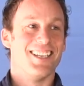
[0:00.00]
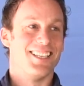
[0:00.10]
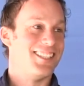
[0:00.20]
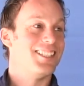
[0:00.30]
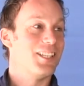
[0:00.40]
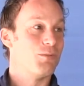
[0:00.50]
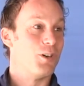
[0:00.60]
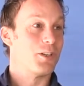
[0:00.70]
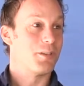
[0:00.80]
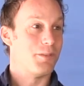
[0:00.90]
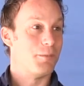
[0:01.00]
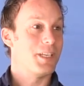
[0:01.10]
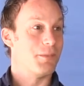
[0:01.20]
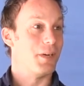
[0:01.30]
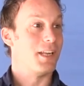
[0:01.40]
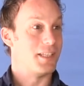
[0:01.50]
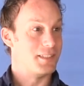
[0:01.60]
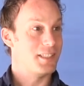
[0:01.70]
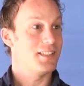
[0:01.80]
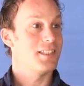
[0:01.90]
it didn't work for me, but I
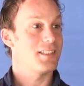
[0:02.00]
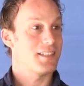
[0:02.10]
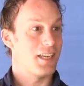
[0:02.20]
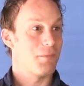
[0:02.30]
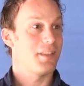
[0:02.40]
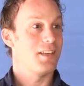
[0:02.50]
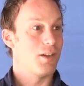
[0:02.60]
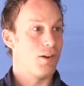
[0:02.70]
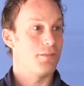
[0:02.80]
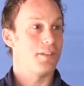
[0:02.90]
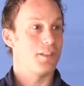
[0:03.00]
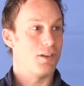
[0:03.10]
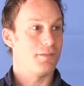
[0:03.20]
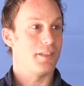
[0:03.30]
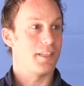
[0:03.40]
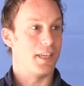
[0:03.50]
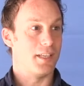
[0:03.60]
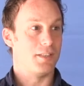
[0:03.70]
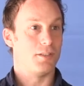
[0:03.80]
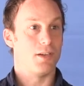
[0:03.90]
did the same thing over and over
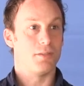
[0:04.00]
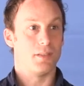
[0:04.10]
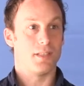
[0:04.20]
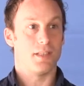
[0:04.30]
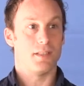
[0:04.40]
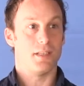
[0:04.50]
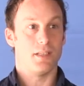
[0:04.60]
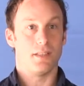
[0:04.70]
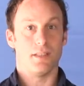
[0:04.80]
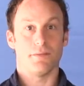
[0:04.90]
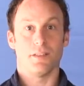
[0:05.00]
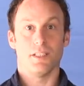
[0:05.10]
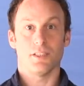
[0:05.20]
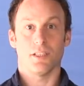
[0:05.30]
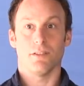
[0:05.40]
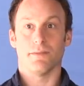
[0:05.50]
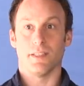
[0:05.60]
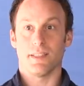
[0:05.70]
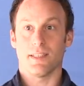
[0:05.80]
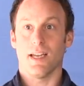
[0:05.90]
again. You know, the, the definition of
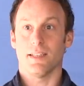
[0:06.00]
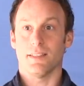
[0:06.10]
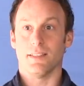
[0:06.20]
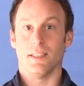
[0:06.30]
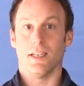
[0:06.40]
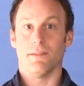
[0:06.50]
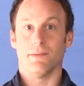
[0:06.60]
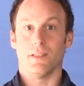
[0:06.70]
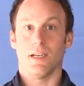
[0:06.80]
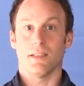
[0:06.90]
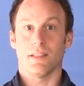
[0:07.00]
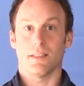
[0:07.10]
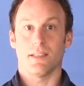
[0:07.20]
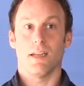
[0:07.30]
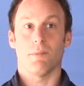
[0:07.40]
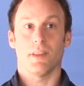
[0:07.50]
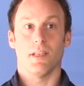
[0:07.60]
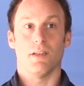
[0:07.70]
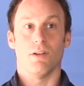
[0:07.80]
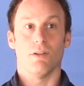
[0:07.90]
insanity. I've done the same
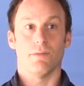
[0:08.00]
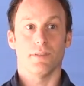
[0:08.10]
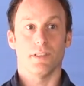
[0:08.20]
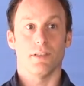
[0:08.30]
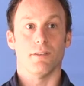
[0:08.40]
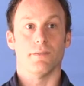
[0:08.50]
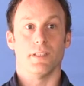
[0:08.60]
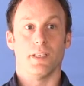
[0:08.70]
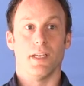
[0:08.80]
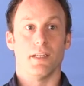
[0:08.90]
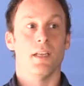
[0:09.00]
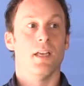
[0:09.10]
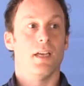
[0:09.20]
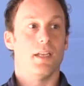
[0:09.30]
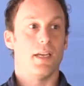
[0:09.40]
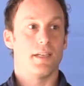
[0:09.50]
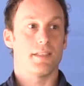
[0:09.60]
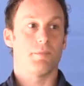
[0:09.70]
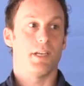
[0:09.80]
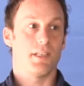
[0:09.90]
thing over and over again, and I
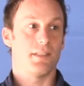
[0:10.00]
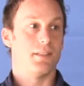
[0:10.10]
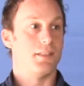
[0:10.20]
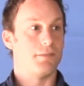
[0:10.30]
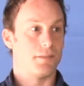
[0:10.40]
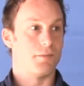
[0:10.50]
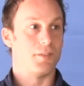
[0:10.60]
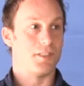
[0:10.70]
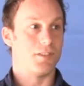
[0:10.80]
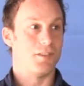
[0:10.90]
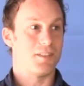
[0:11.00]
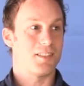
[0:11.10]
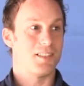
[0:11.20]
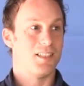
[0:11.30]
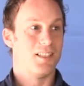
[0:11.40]
expected different results.